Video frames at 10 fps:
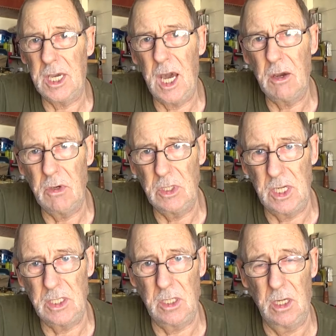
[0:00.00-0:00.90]
Hargreaves
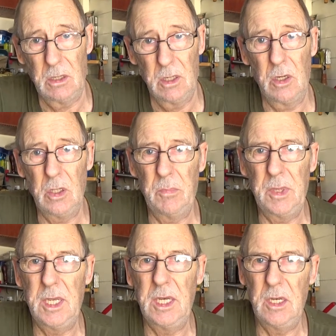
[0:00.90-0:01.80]
has at the
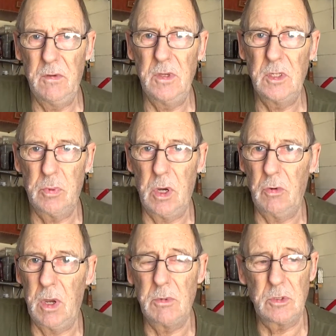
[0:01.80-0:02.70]
beginning of his
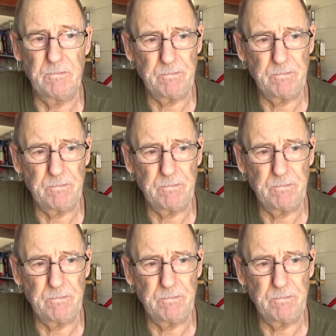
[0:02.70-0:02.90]
programmes.